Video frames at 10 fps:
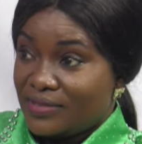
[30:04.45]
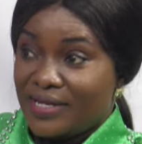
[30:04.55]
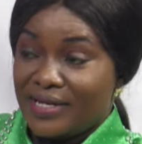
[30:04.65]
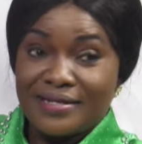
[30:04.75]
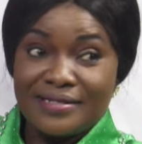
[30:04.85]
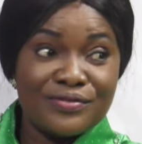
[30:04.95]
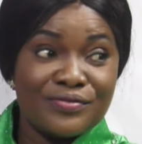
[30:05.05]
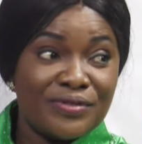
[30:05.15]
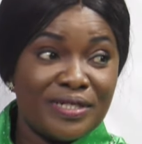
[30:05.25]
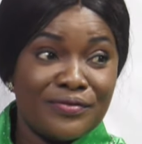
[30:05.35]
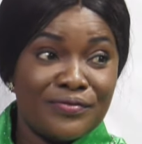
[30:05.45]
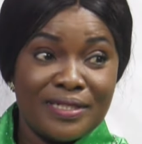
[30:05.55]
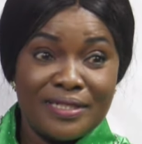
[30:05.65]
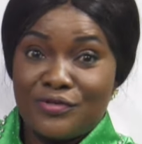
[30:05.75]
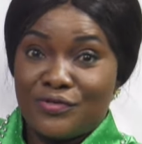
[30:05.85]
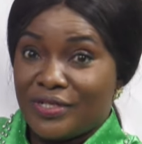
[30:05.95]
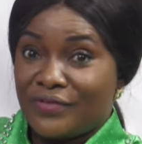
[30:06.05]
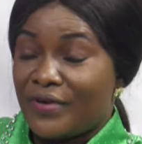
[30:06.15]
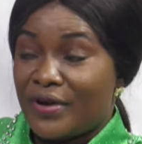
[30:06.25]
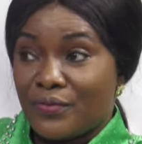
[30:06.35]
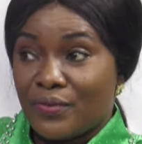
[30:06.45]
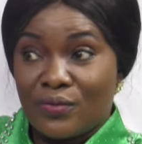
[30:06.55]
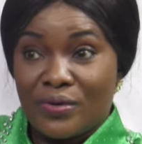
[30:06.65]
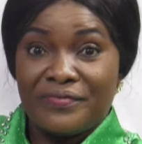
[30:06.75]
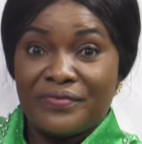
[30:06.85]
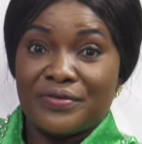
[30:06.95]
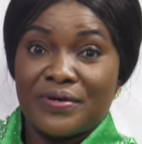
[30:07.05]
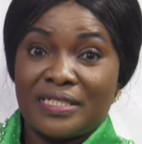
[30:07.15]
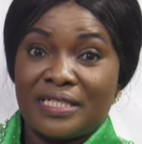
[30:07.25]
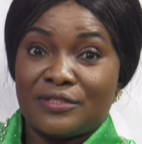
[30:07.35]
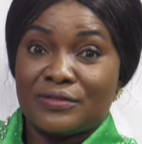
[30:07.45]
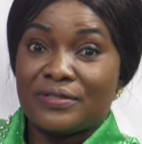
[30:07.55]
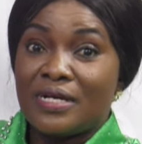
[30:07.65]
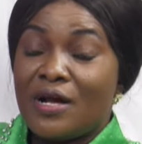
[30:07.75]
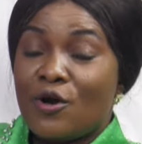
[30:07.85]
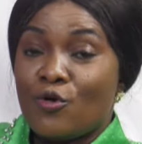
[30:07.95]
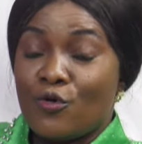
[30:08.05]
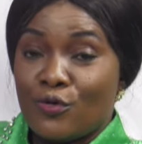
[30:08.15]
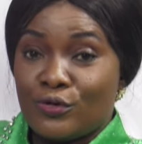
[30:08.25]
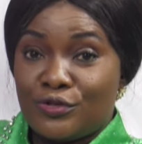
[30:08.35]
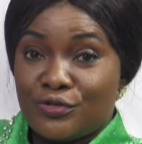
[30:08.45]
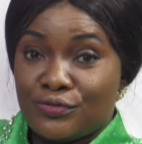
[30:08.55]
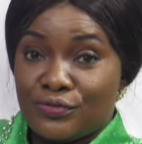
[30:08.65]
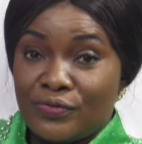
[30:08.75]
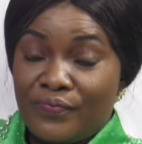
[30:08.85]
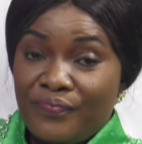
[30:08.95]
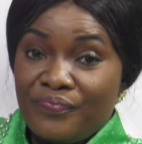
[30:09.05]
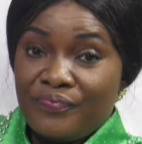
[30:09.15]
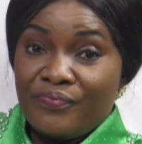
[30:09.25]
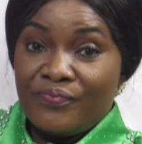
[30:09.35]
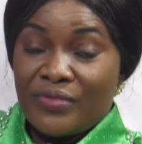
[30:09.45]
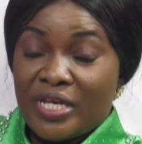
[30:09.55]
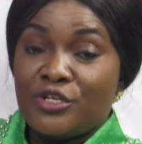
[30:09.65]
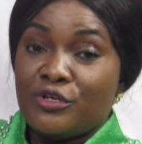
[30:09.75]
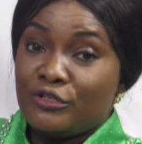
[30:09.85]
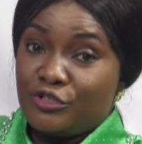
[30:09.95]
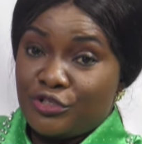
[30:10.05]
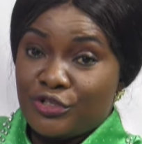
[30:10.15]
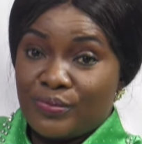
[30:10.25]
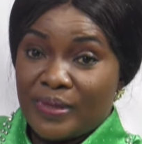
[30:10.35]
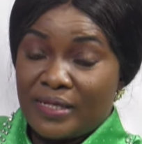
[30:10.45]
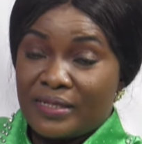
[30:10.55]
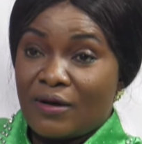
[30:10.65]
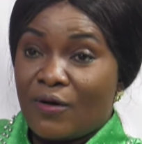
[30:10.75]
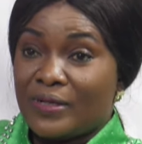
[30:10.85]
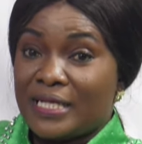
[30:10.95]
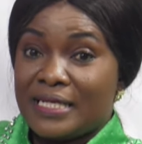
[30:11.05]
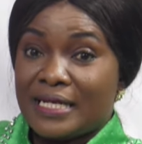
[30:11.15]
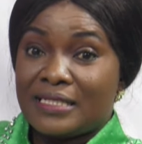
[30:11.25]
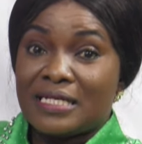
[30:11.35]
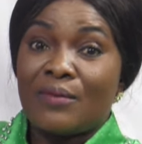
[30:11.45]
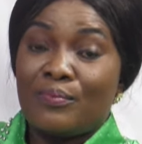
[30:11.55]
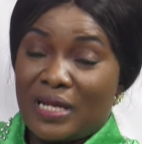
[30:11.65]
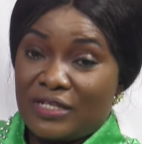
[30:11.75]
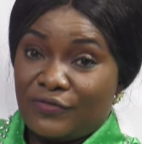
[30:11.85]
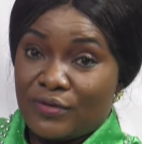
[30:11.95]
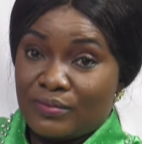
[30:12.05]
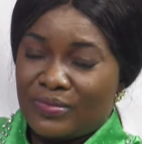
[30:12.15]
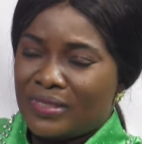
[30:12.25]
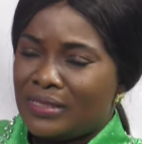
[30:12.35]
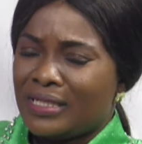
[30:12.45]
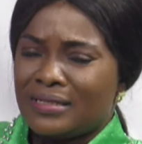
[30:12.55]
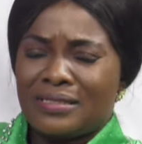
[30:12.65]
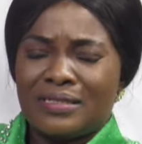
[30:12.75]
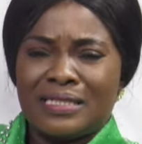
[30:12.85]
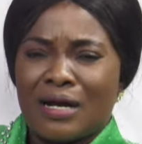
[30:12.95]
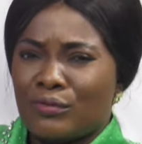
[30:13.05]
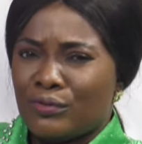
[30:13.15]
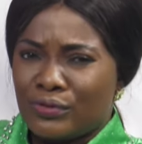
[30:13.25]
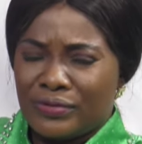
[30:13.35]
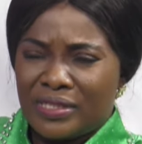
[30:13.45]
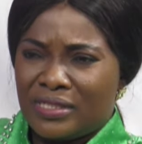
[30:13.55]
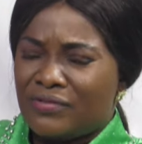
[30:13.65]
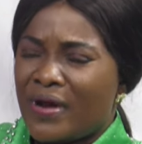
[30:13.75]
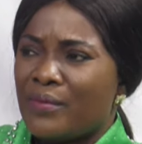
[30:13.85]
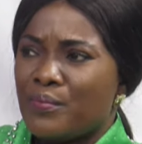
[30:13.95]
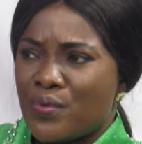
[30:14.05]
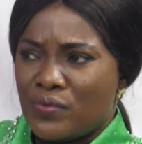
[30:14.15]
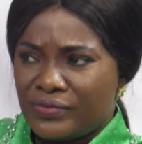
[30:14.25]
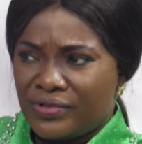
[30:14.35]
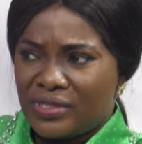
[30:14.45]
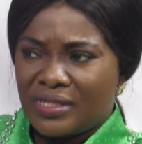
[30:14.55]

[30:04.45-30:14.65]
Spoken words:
And it is really, really doing very well. Wherever you are, just go to the YouTube and all the digital platforms. Just download Dry Bones.